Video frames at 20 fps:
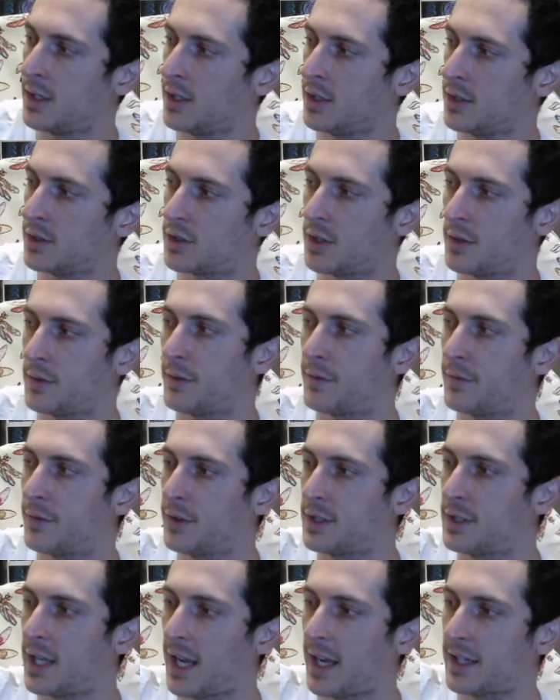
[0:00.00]
So the
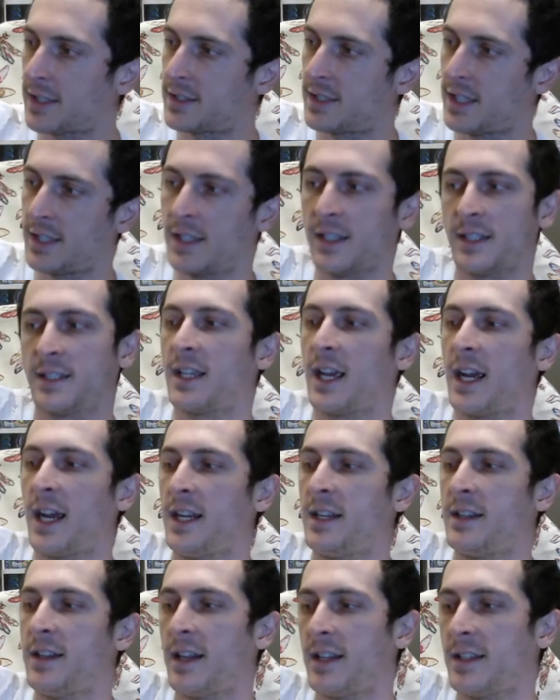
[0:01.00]
vertex and the
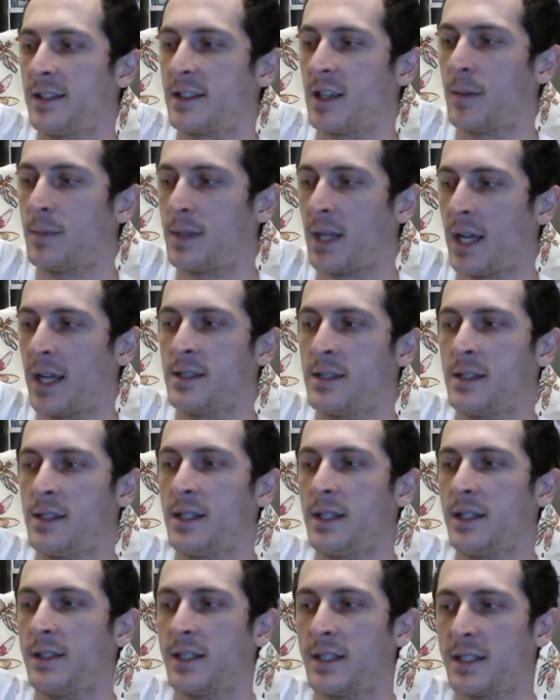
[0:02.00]
side that it subtends
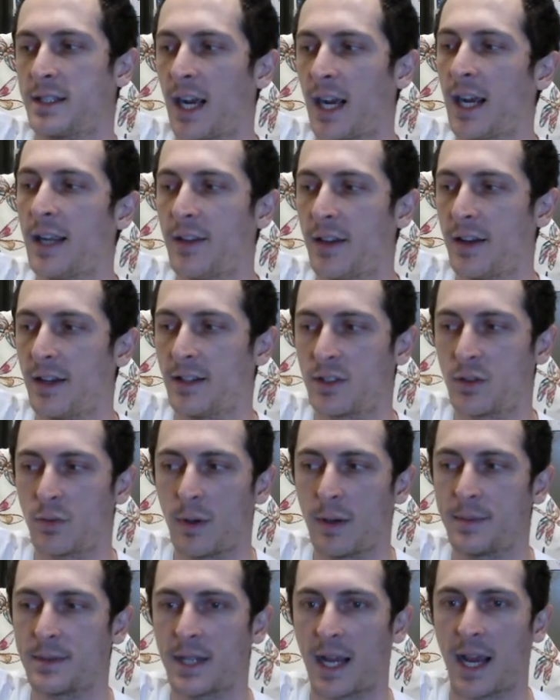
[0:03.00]
is the side that it
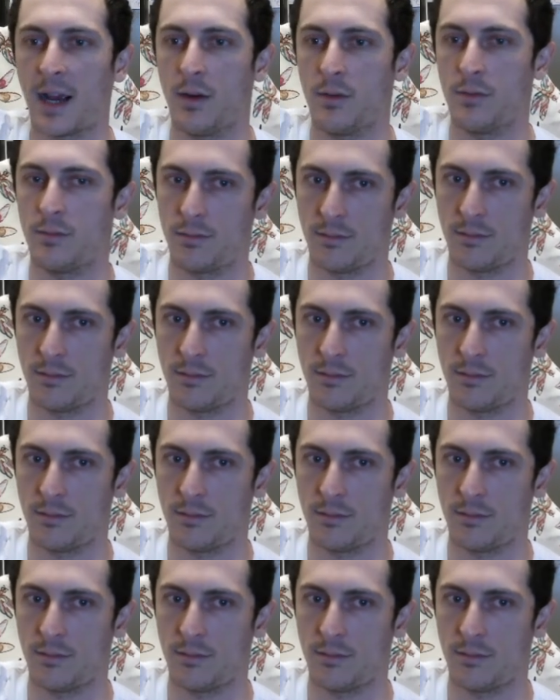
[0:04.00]
sweeps out.